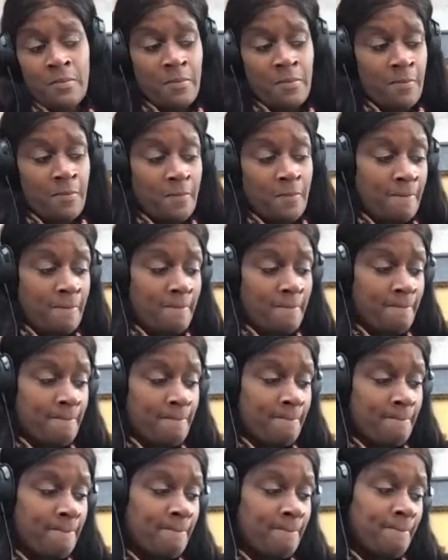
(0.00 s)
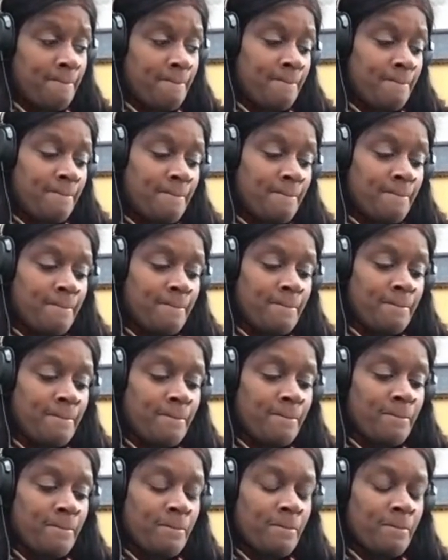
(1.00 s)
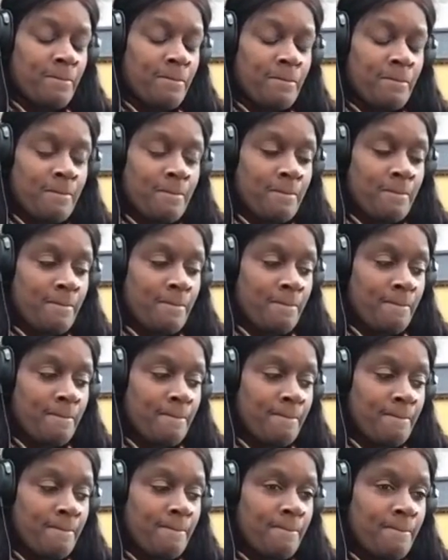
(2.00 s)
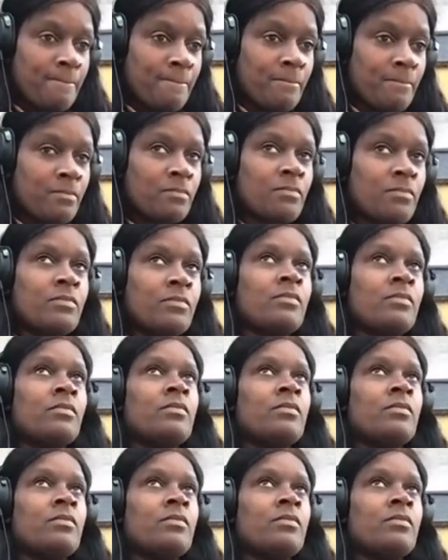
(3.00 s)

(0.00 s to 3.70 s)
This person isn't speaking.